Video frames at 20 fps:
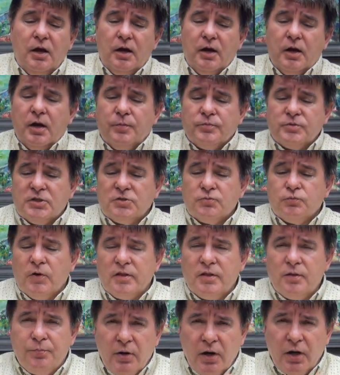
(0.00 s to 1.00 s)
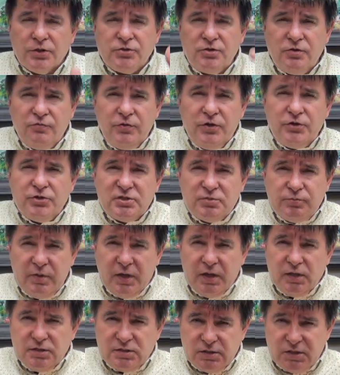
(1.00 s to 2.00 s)
Um, this is where the party regions
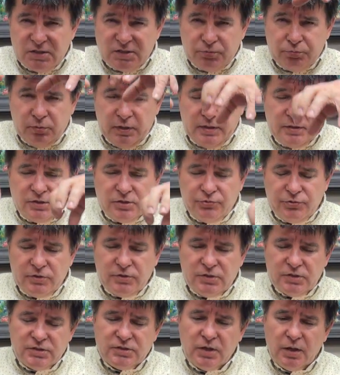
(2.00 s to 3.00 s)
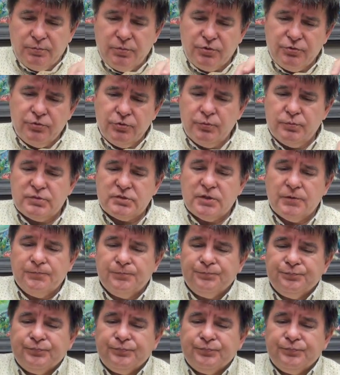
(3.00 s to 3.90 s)
begins to splinter into subgroups.